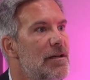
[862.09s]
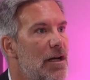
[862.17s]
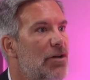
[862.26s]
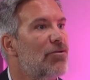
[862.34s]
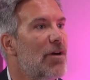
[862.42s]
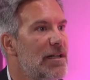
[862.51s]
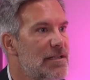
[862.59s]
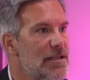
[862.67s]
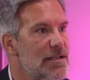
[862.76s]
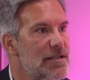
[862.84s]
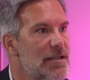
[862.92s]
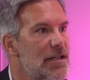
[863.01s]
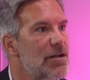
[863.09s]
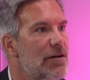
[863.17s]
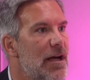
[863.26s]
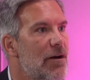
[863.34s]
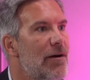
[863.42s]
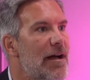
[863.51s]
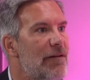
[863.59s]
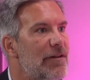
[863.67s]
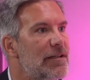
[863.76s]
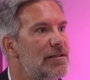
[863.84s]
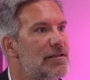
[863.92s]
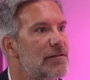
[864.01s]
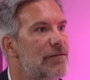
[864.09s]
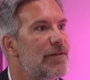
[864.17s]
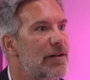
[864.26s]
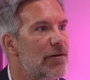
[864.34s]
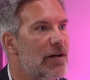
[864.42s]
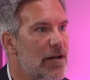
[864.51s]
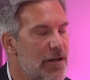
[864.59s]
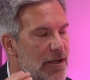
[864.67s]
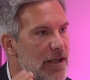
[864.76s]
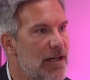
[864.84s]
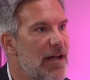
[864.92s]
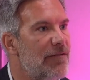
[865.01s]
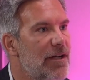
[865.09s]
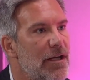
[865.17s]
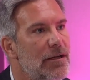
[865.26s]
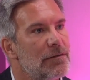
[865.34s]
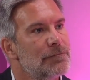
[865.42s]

a crisis that you're now having to figure out how you're going to navigate?